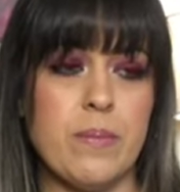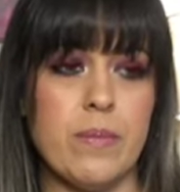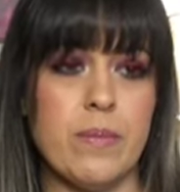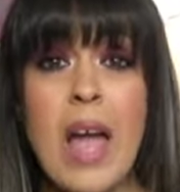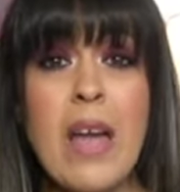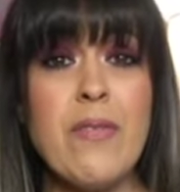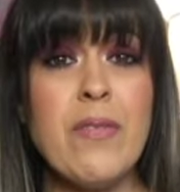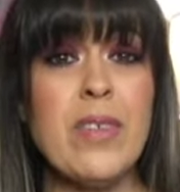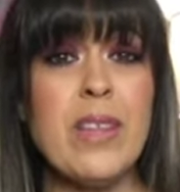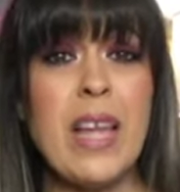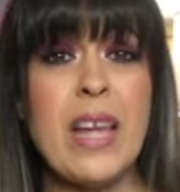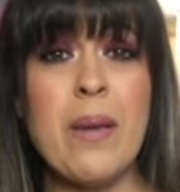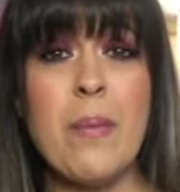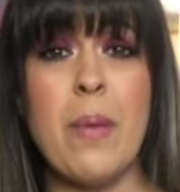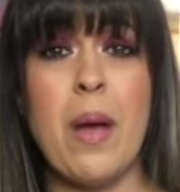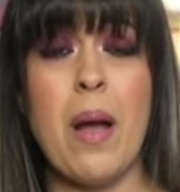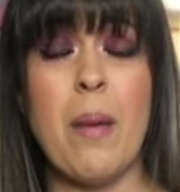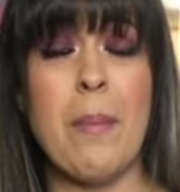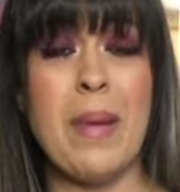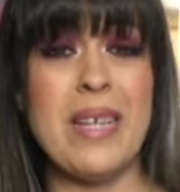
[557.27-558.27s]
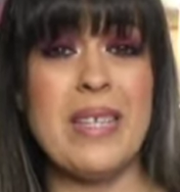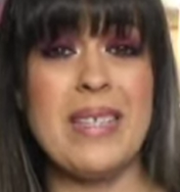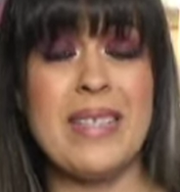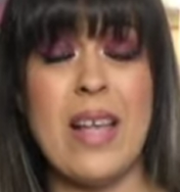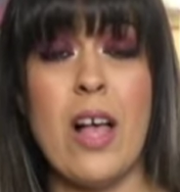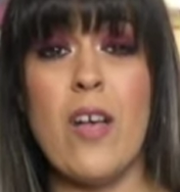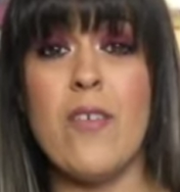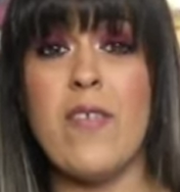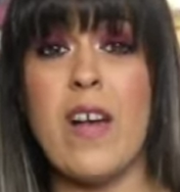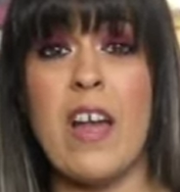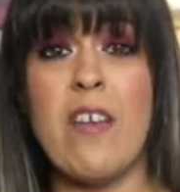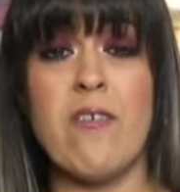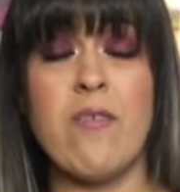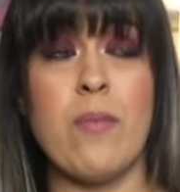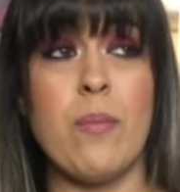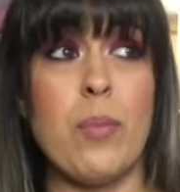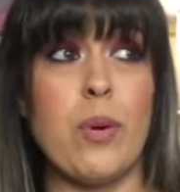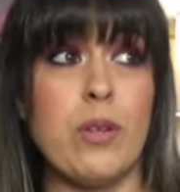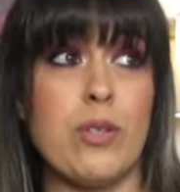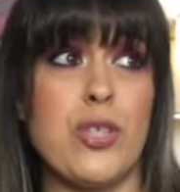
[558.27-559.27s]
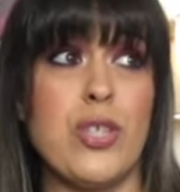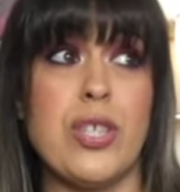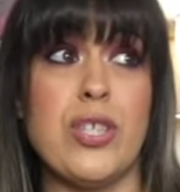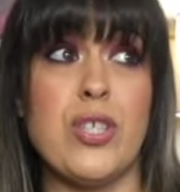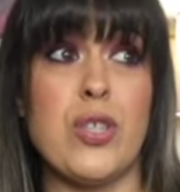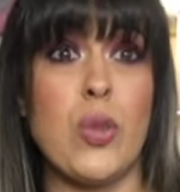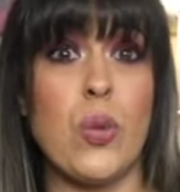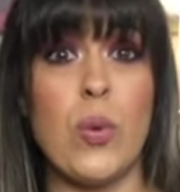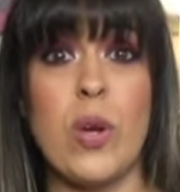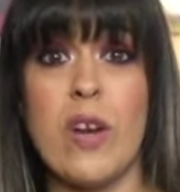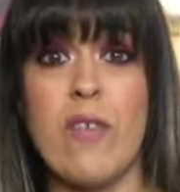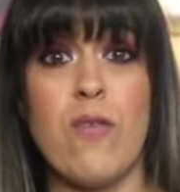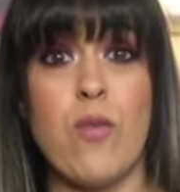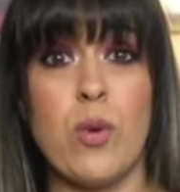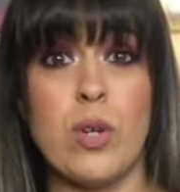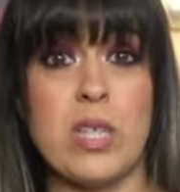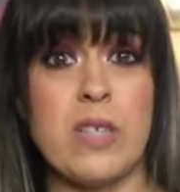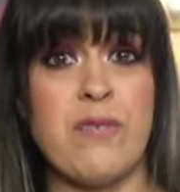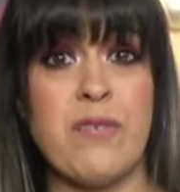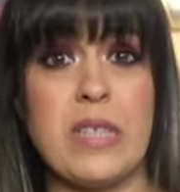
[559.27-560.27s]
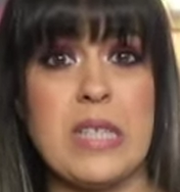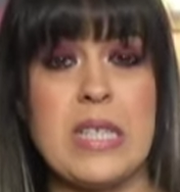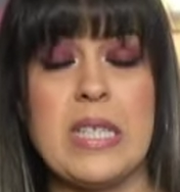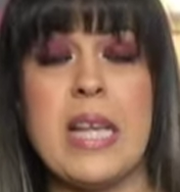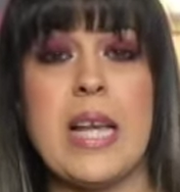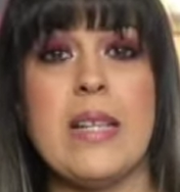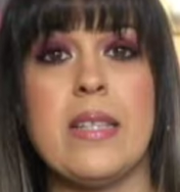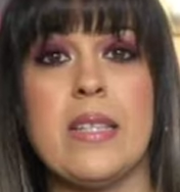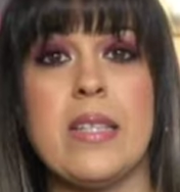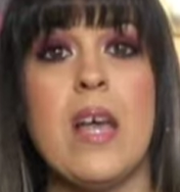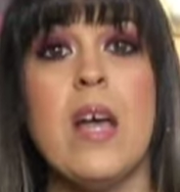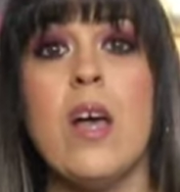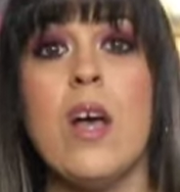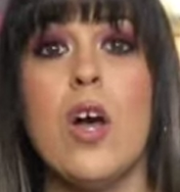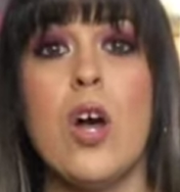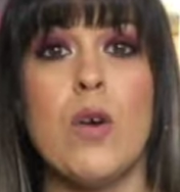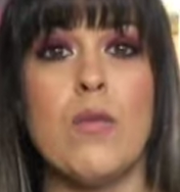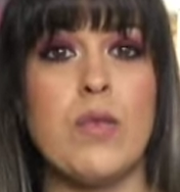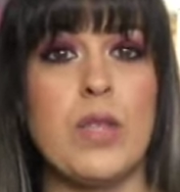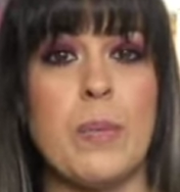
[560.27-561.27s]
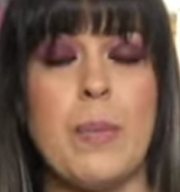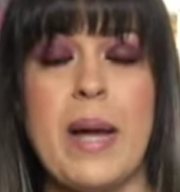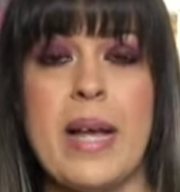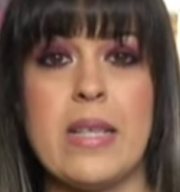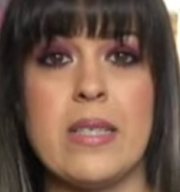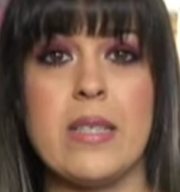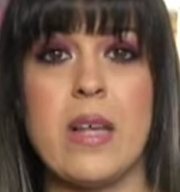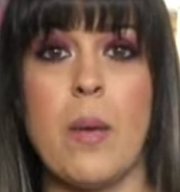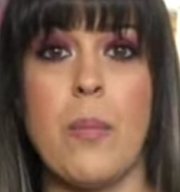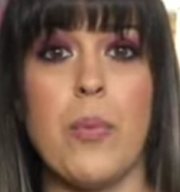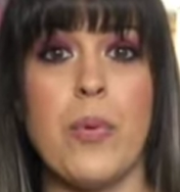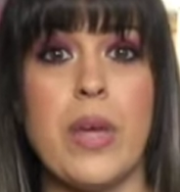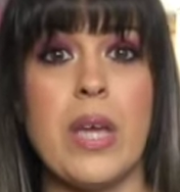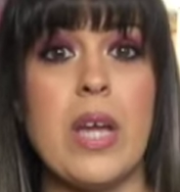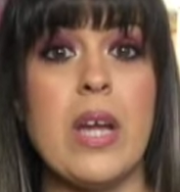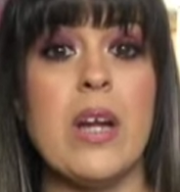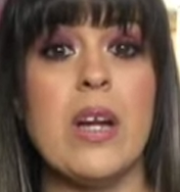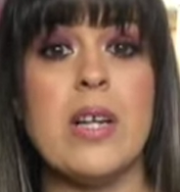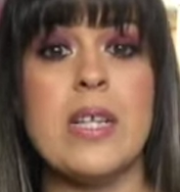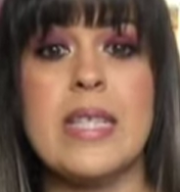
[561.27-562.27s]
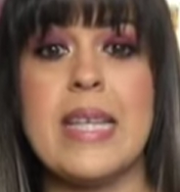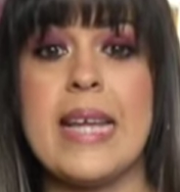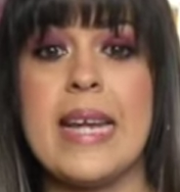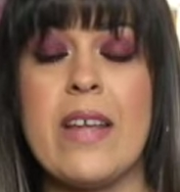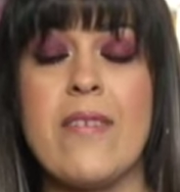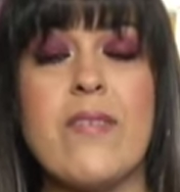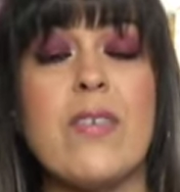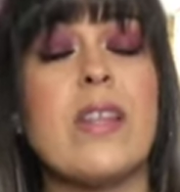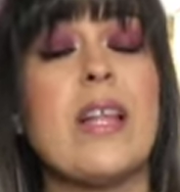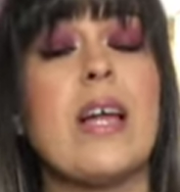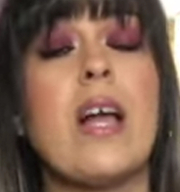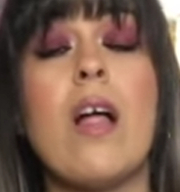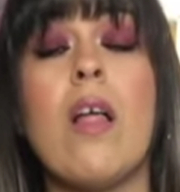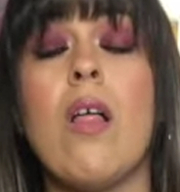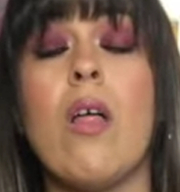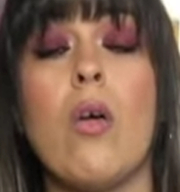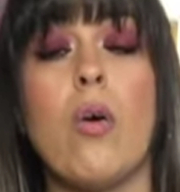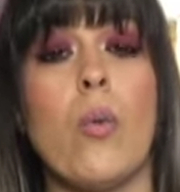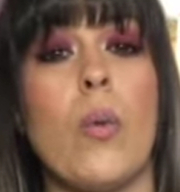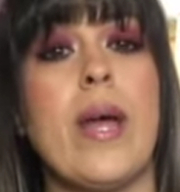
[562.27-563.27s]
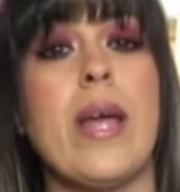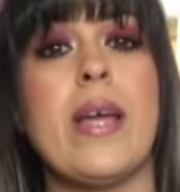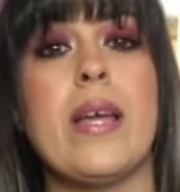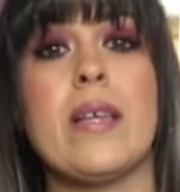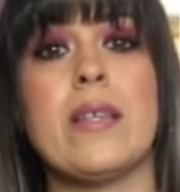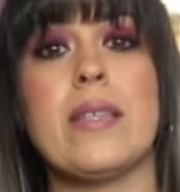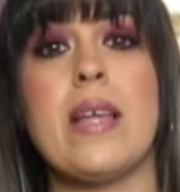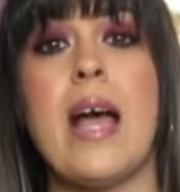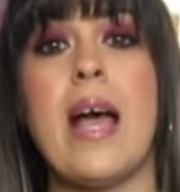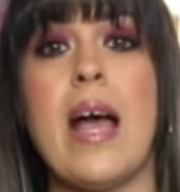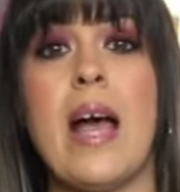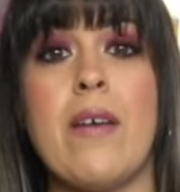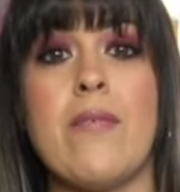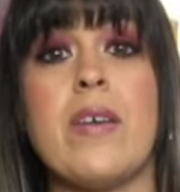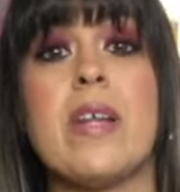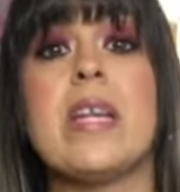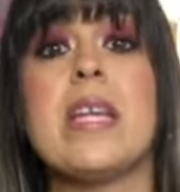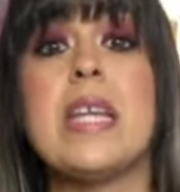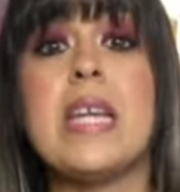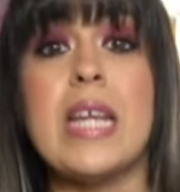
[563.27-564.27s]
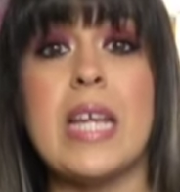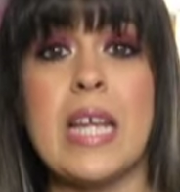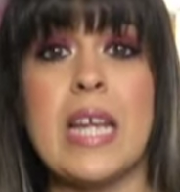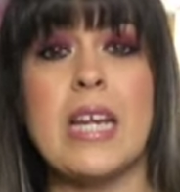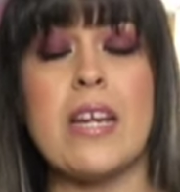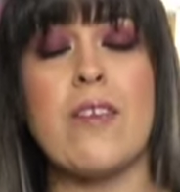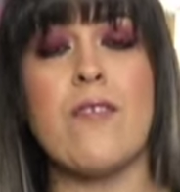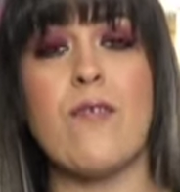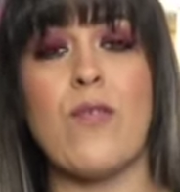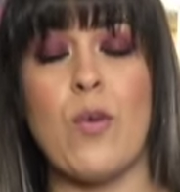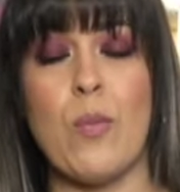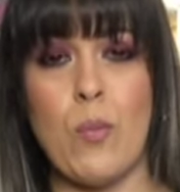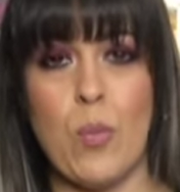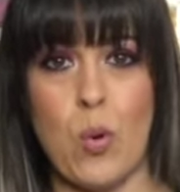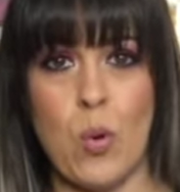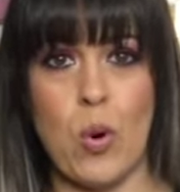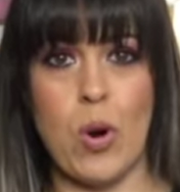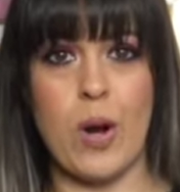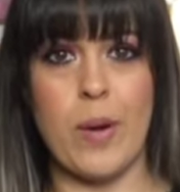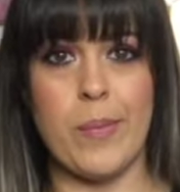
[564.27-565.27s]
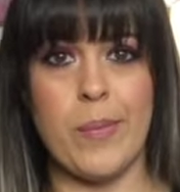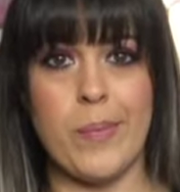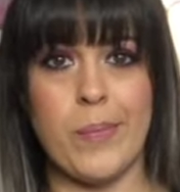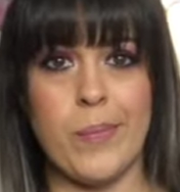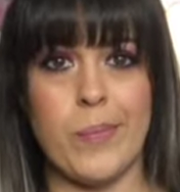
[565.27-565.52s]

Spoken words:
I feel like myself, I've purchased 3 or 4 different sets over the past couple years, and I feel like I'll always have a need for more.